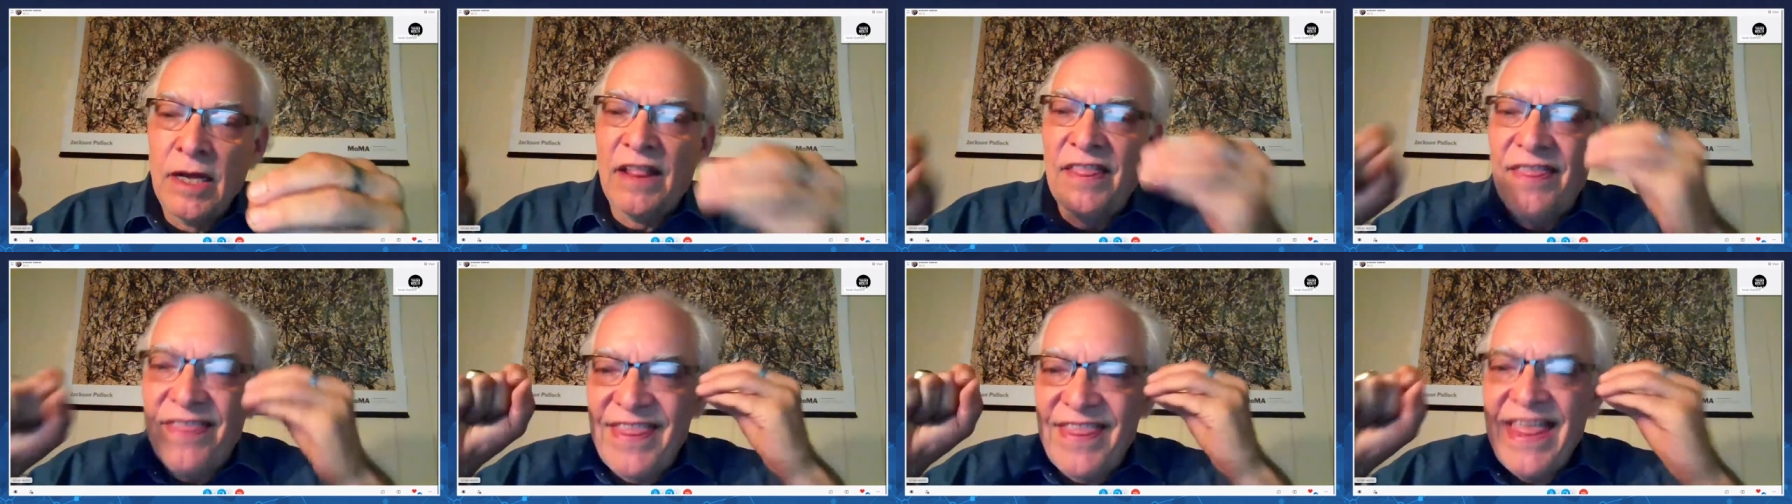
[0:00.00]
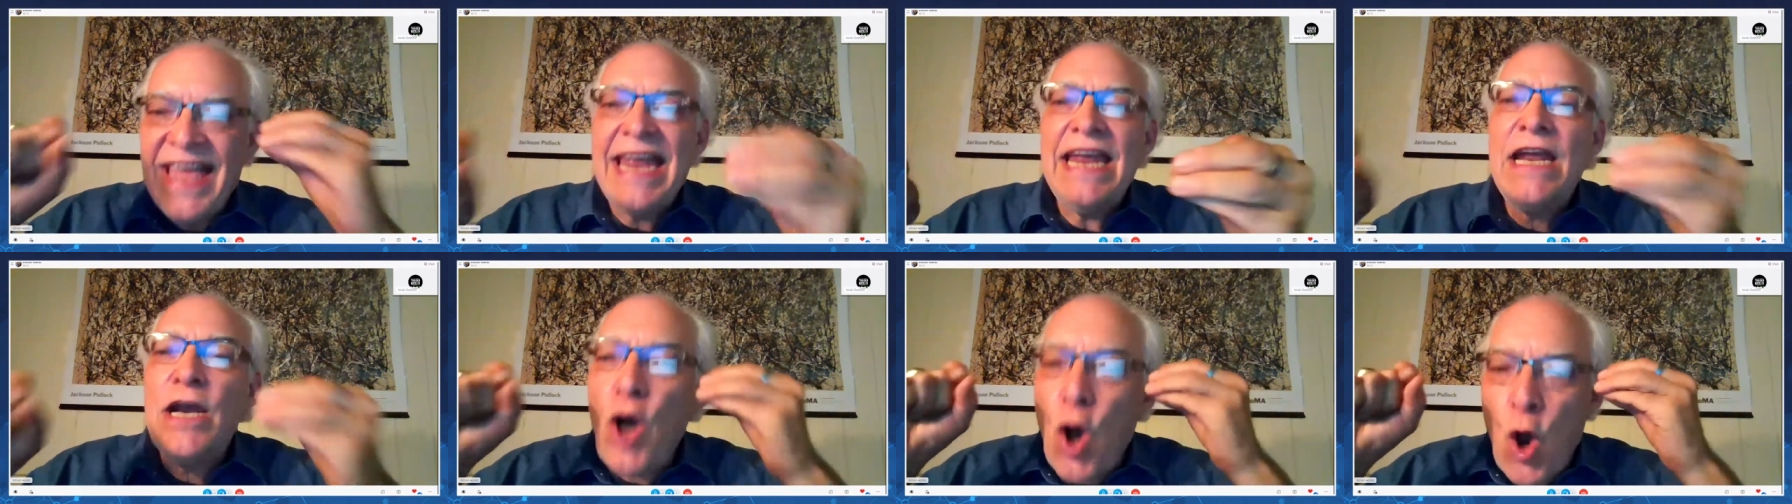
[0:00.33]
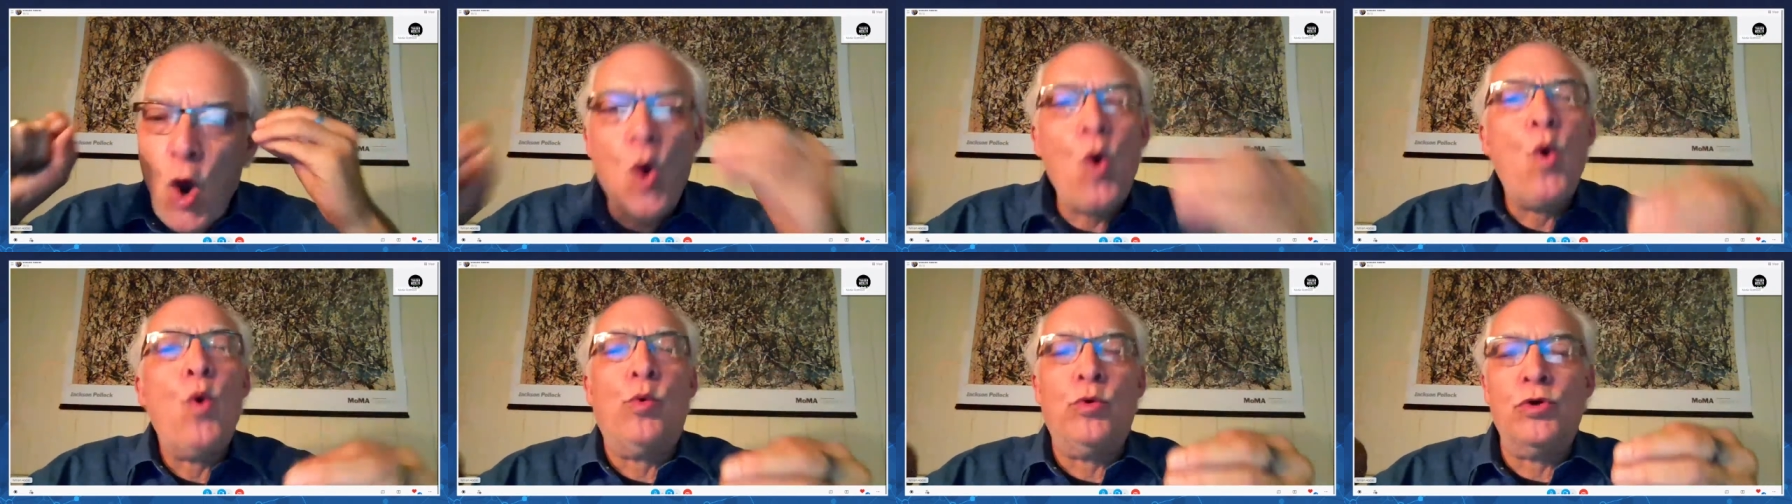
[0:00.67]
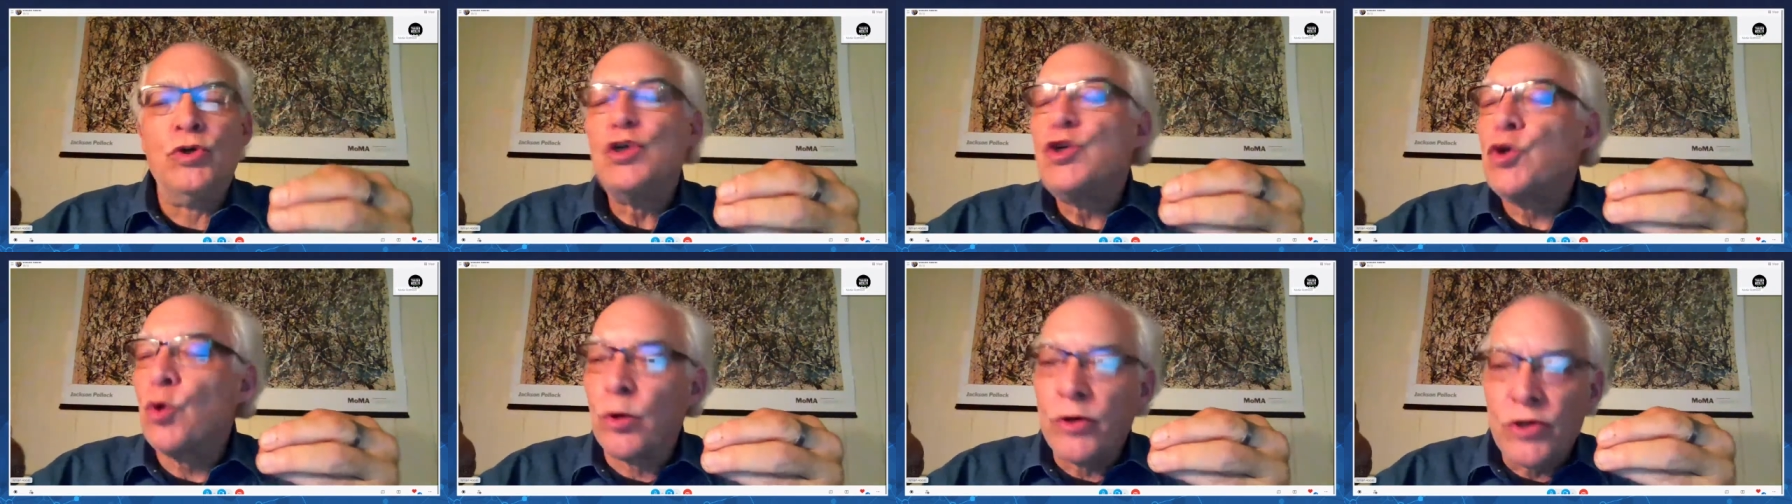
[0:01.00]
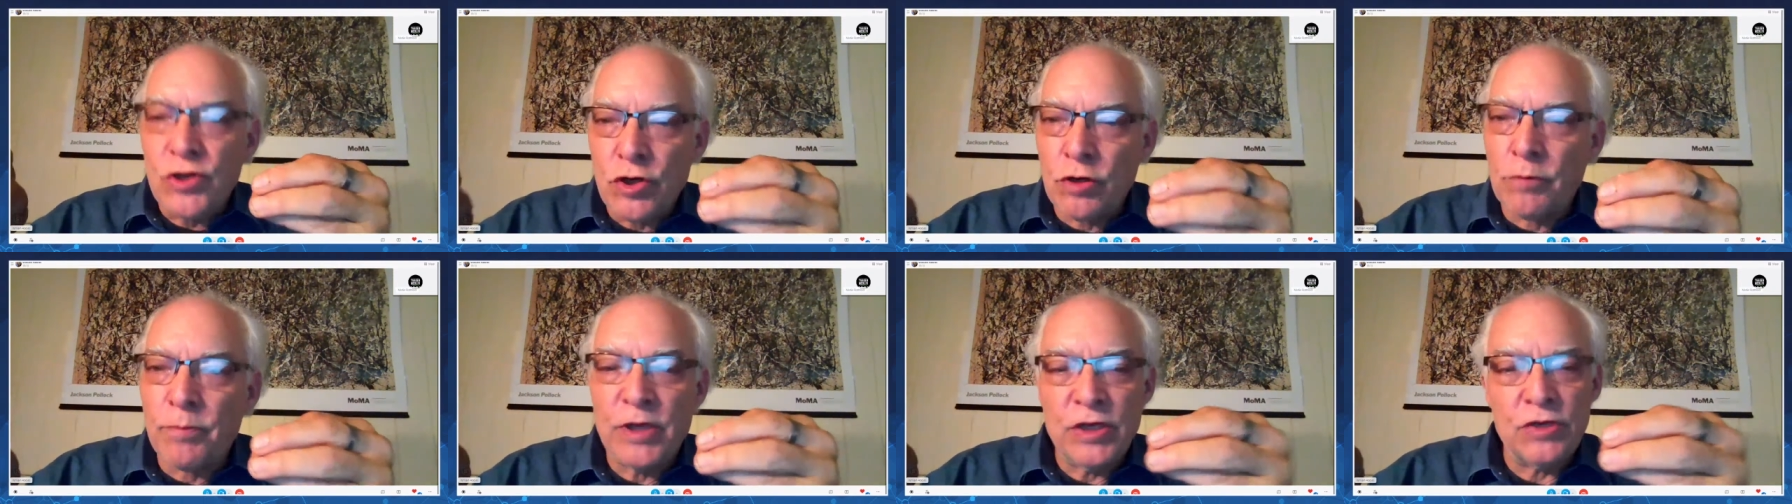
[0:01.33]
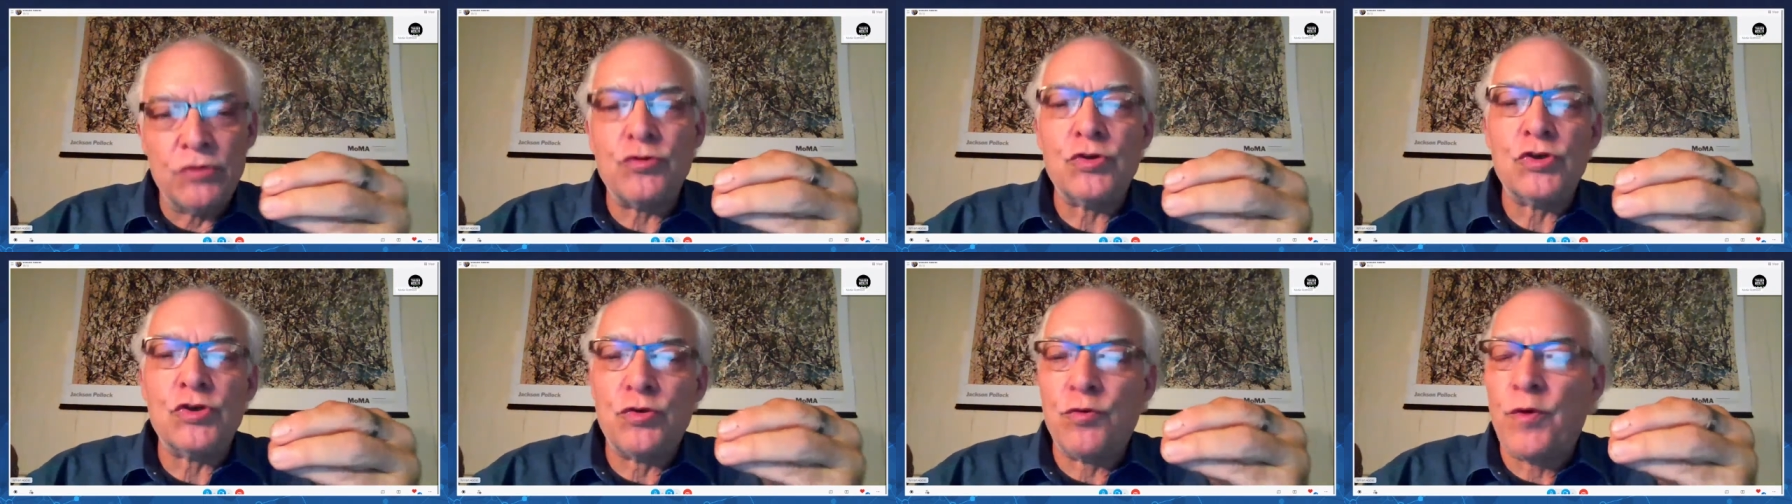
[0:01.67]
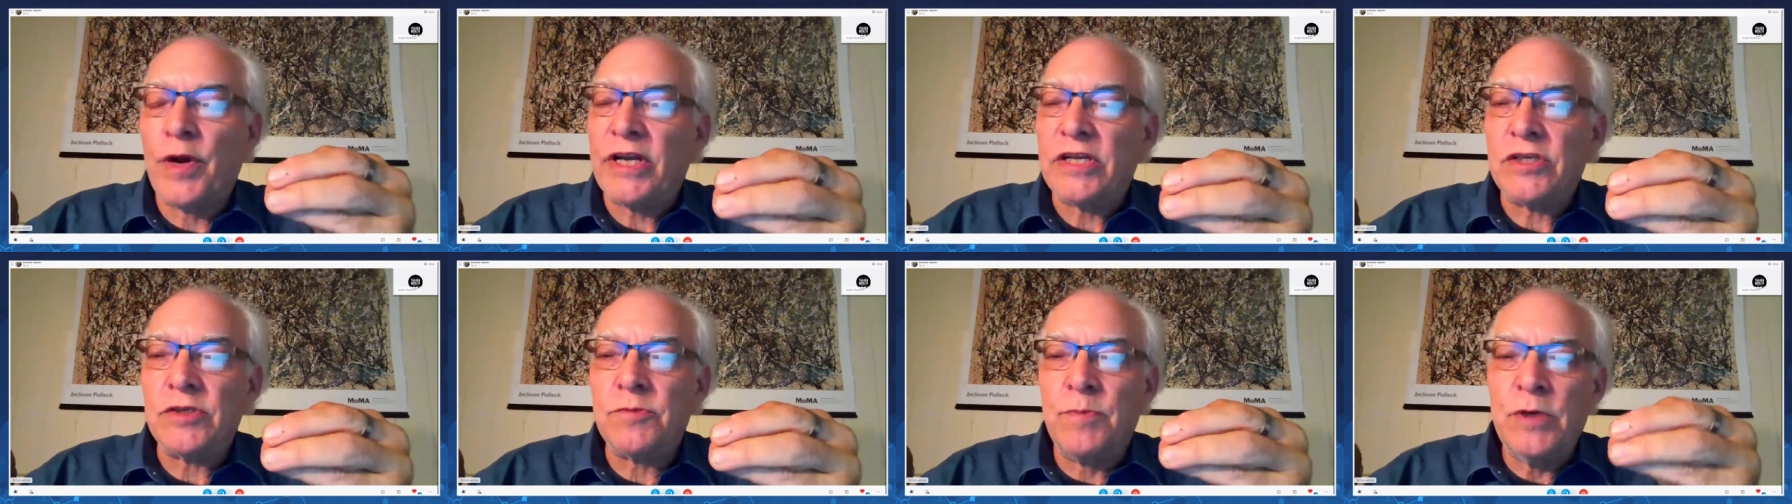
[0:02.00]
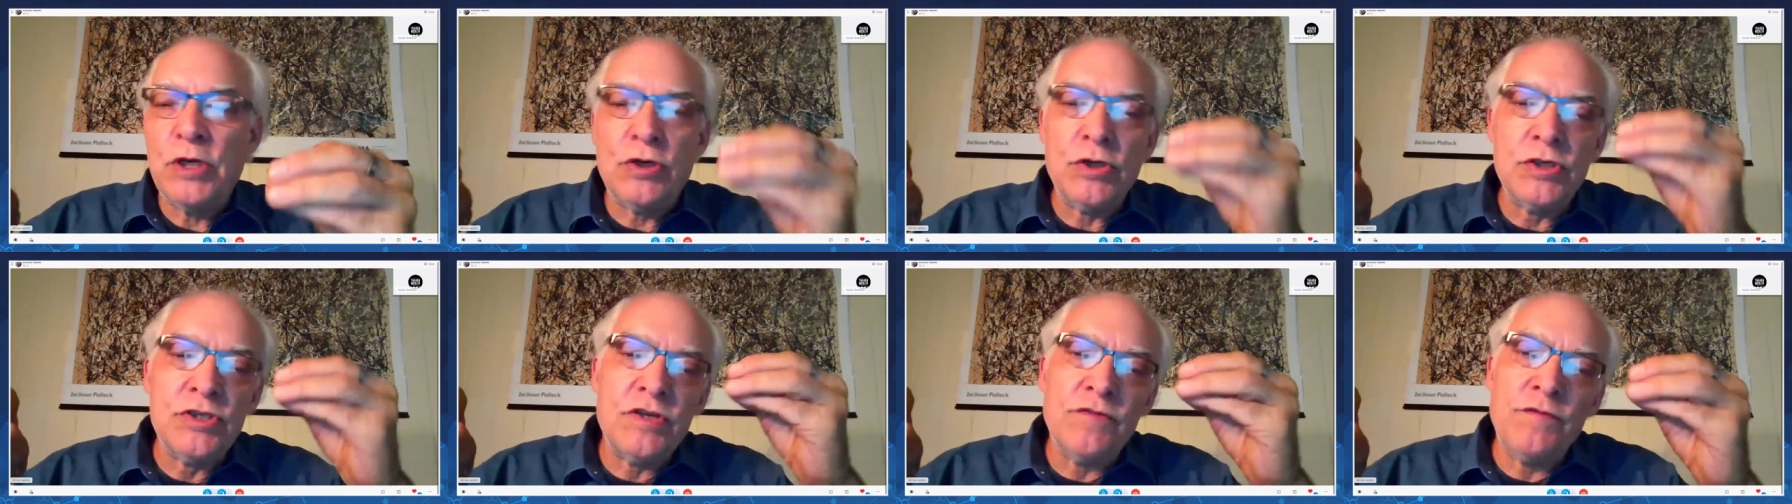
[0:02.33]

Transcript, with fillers: They own short term interest rates because if